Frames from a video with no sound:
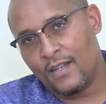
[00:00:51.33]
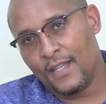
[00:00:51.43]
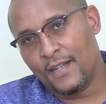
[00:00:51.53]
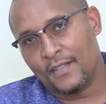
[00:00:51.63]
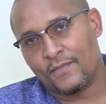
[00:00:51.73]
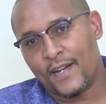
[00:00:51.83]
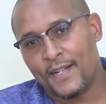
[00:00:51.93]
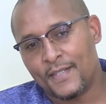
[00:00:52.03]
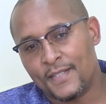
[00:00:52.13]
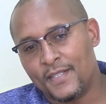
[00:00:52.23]
in as
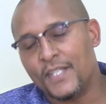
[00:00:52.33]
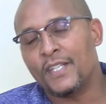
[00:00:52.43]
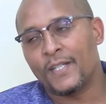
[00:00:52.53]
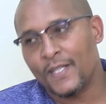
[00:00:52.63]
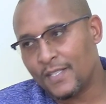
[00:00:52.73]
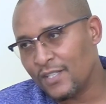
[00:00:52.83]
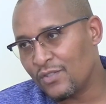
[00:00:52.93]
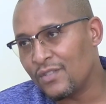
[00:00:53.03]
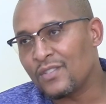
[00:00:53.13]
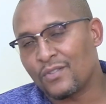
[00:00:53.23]
far as
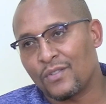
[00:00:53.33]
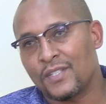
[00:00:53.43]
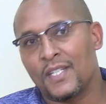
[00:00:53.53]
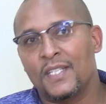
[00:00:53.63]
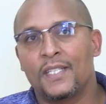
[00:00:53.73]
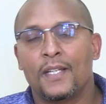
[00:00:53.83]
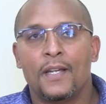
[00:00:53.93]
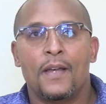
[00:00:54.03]
digitalization is concerned.